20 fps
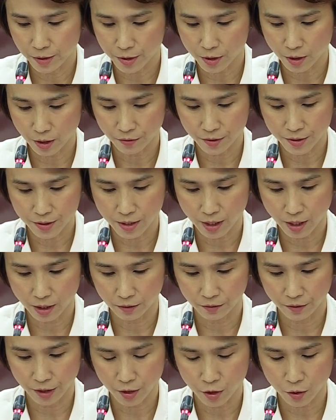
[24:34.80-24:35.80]
resolve
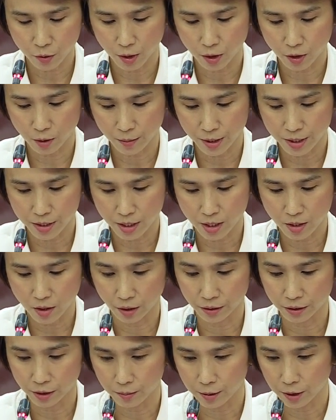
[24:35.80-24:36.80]
itself into a committee
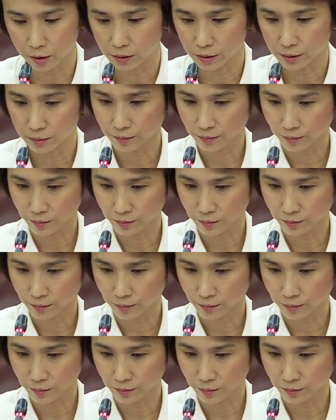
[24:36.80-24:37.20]
on the bill.